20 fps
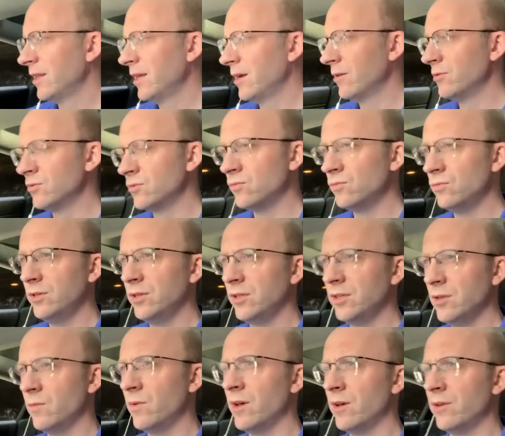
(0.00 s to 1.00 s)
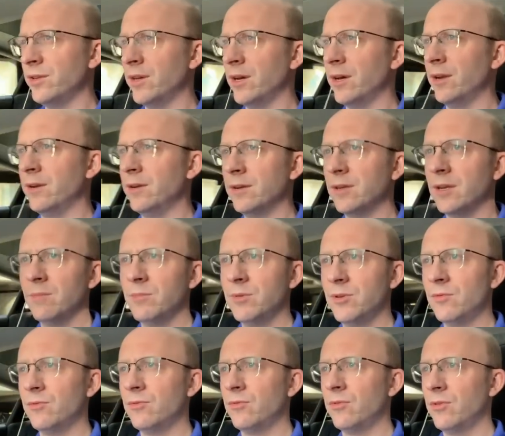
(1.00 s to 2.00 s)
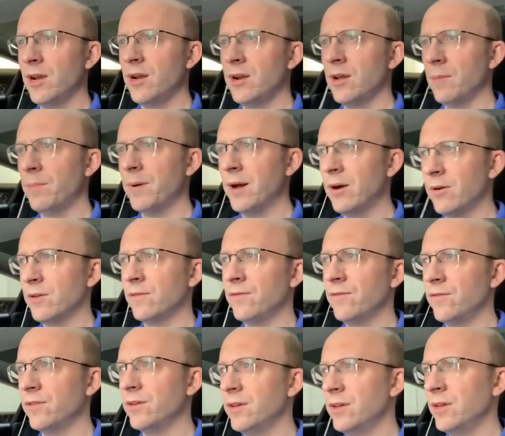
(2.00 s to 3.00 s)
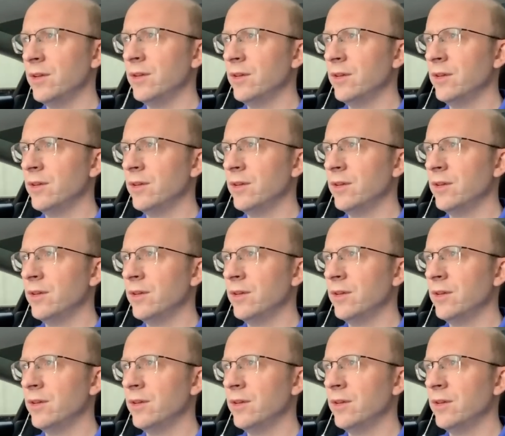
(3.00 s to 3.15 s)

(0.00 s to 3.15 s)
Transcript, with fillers: That was really well done. Coming right up out of